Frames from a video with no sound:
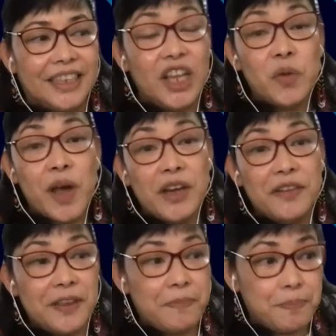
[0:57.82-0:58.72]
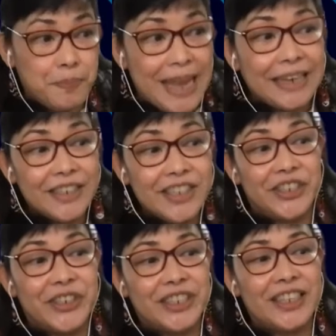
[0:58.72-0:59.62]
In one of the peer
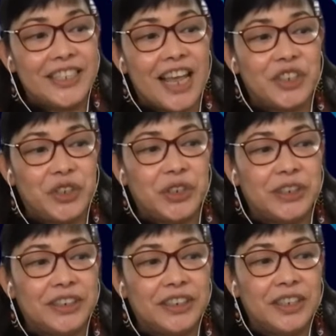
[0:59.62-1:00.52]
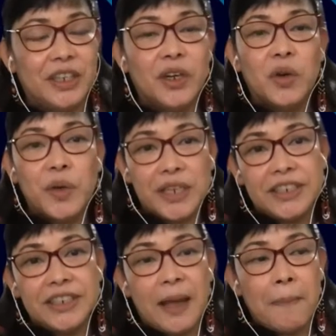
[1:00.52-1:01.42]
circle session, we
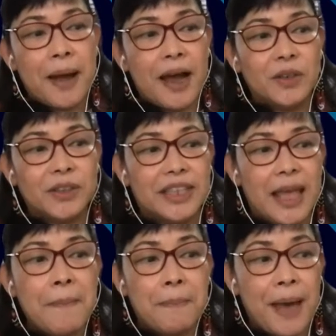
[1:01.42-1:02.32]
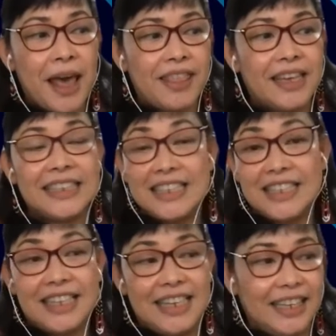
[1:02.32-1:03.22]
learned about empathic
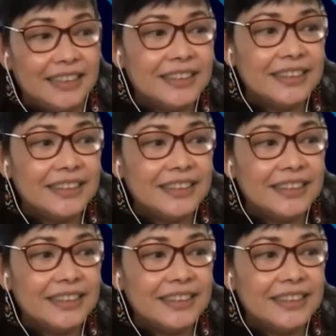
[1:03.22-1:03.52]
listening,